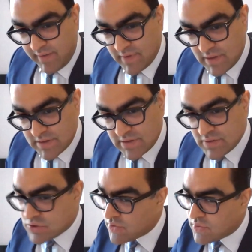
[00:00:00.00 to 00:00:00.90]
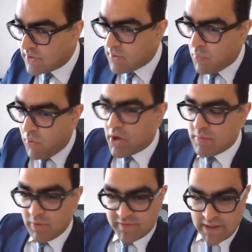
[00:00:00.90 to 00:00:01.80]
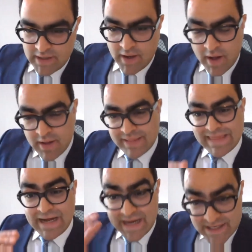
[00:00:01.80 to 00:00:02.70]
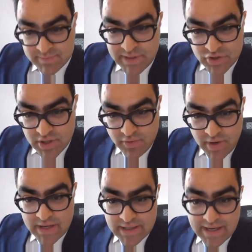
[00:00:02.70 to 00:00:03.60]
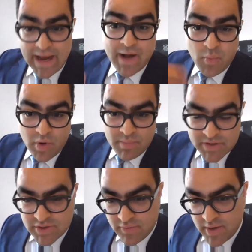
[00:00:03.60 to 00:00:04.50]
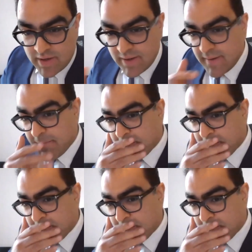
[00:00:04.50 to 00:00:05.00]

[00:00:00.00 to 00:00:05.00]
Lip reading: evidence, considering the volume of data that is being generated and will be generated?